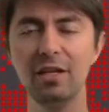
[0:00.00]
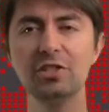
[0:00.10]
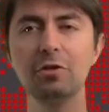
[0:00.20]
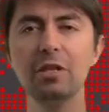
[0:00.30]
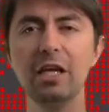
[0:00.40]

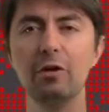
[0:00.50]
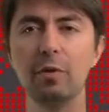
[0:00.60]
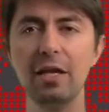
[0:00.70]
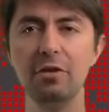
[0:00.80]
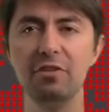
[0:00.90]
Certainly a
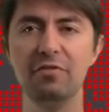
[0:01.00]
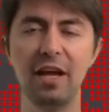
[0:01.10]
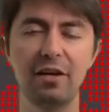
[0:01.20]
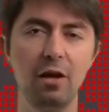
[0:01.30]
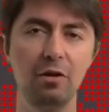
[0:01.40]
great use of
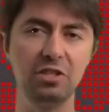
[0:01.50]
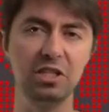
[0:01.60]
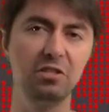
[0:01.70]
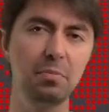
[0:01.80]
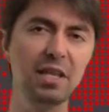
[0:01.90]

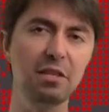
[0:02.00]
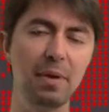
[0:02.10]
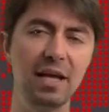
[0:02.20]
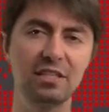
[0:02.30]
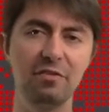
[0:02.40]
technology to make the
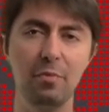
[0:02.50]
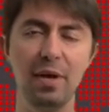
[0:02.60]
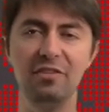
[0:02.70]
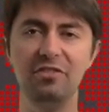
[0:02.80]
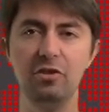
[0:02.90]
best of a
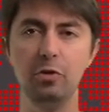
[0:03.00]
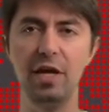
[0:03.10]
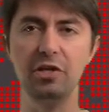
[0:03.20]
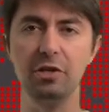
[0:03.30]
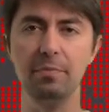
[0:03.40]
bad
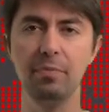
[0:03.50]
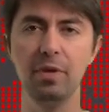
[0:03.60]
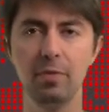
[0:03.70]
situation.